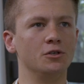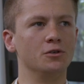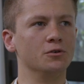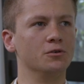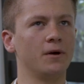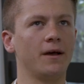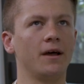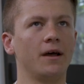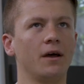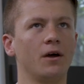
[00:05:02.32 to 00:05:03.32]
you
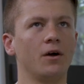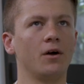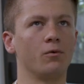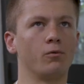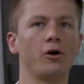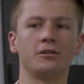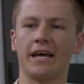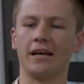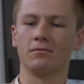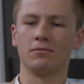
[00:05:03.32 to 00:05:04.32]

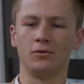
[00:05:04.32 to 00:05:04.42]
rotate,